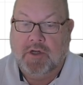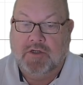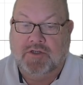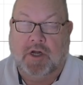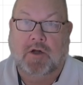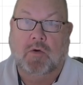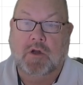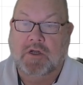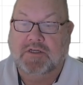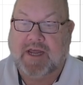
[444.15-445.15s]
So
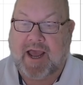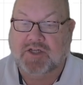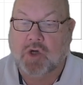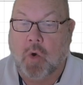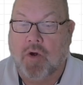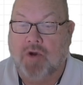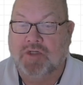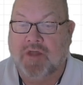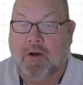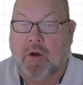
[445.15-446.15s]
task orders
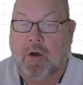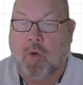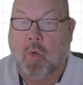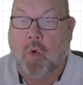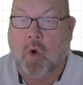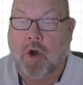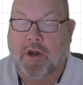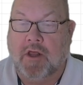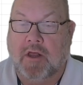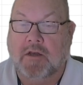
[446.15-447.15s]
that are
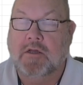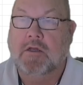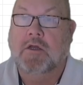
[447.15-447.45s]
awarded